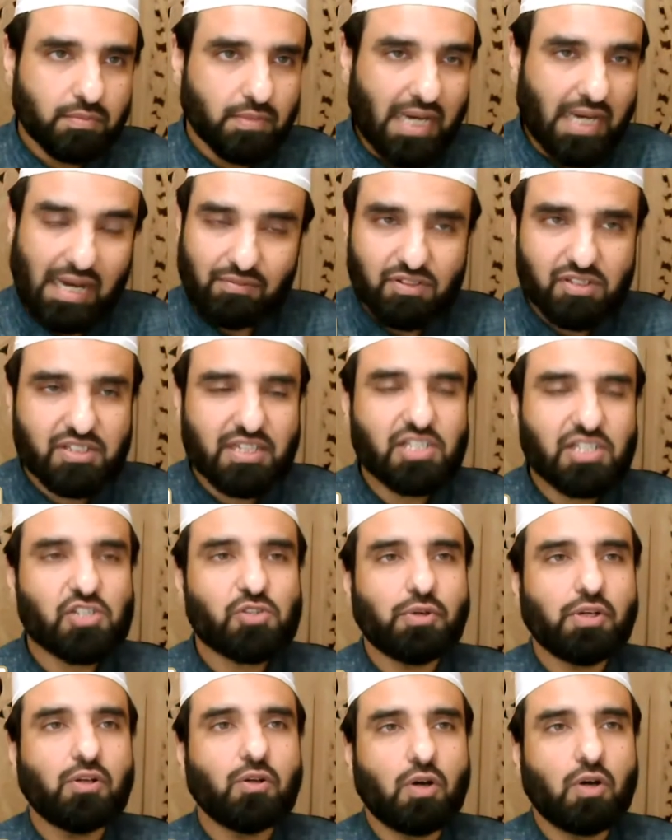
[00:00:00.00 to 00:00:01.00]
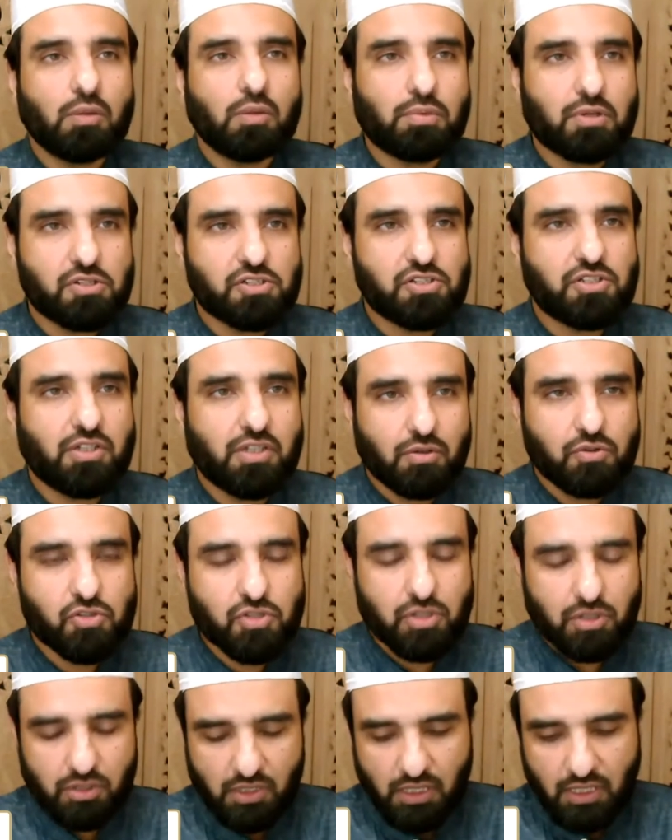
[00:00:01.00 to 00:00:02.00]
half a century long
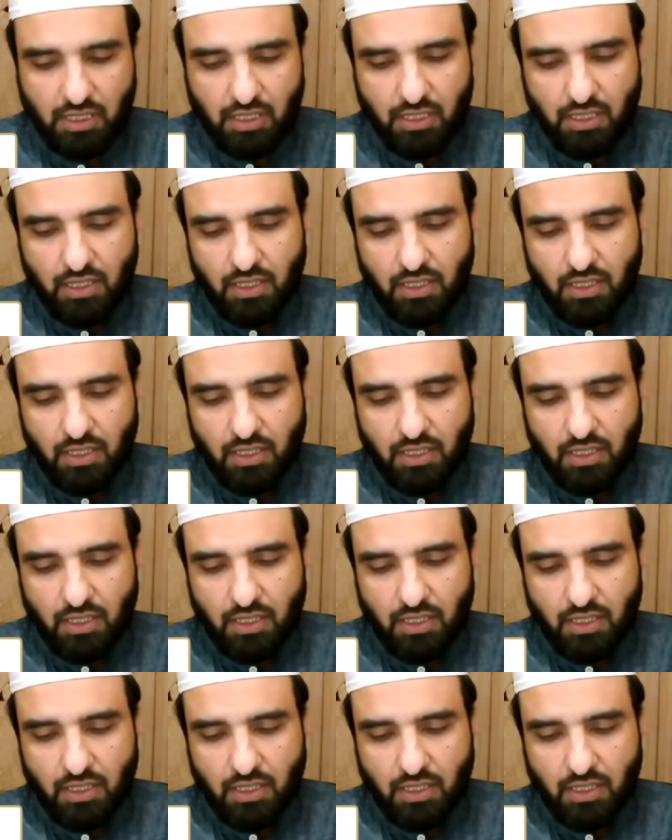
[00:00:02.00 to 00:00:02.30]
persecution